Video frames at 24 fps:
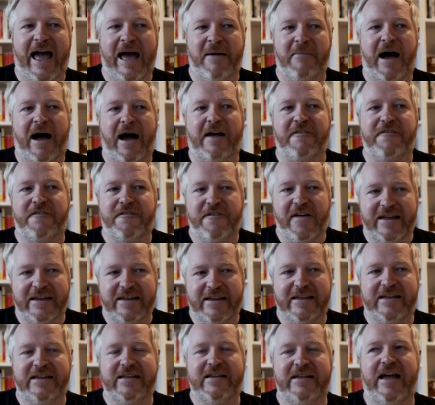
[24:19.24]
Um, I
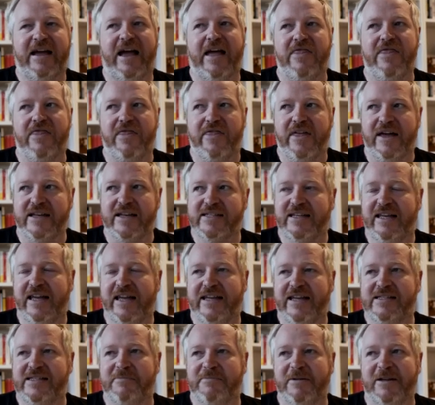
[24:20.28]
think in this
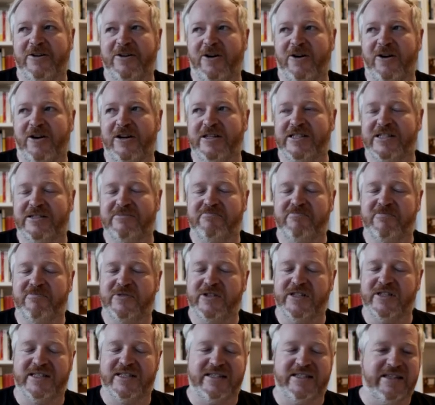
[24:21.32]
case, because
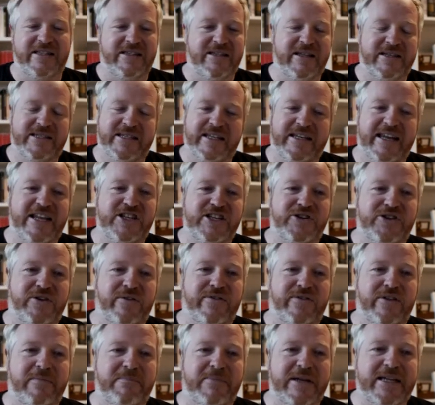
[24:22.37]
just it's the nature
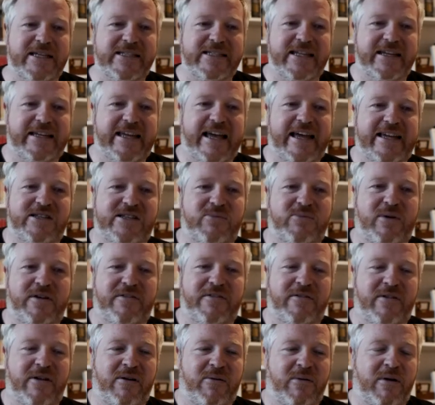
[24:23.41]
of the beast, I guess,
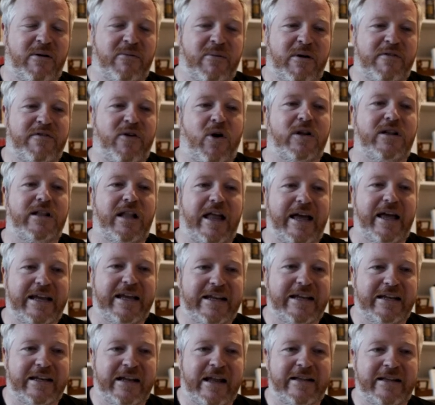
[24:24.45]
with, with, with
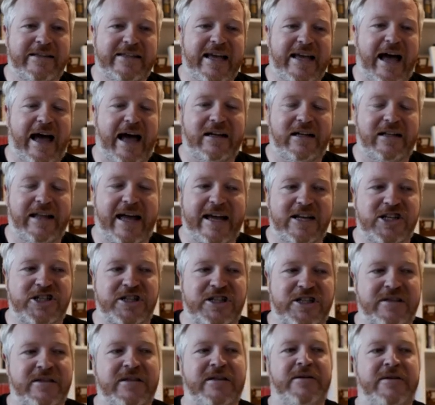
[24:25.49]
online and, and data
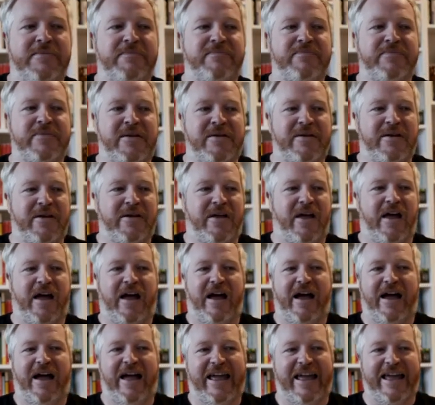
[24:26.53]
collection,
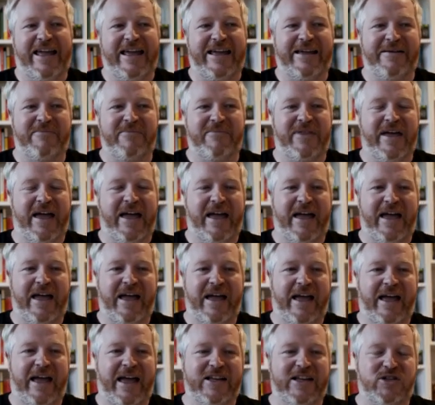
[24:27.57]
uh, that
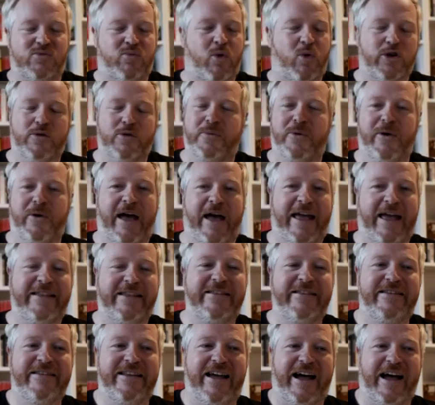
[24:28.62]
it's what you put
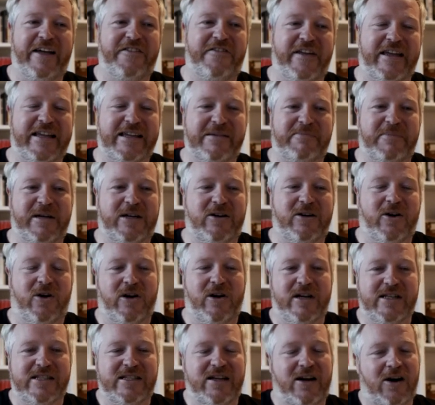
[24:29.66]
in, I think,
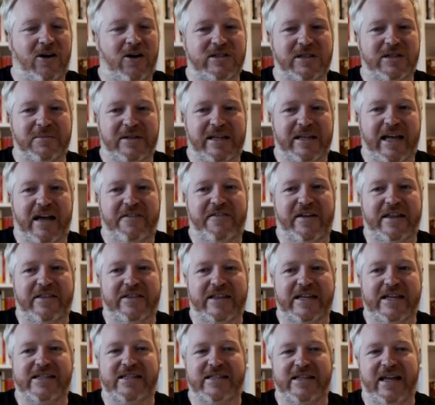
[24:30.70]
because ultimately I think
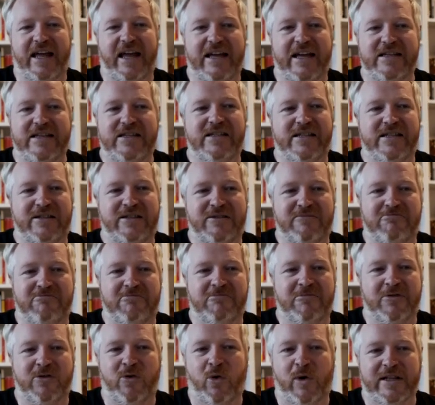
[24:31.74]
this is
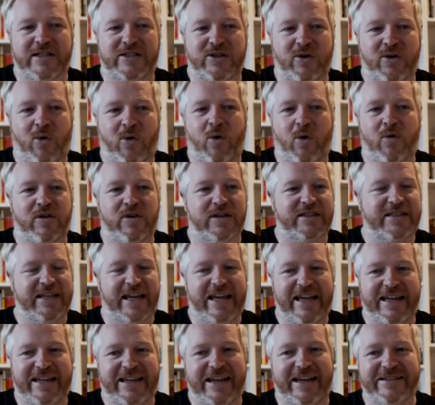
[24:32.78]
going to
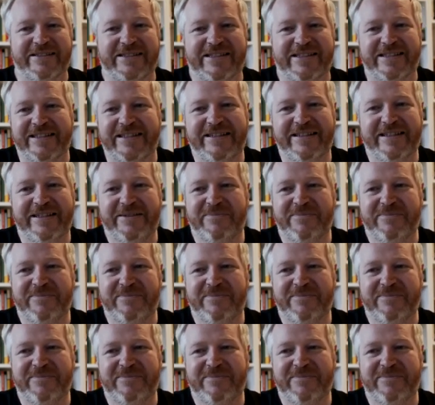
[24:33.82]
overtake. And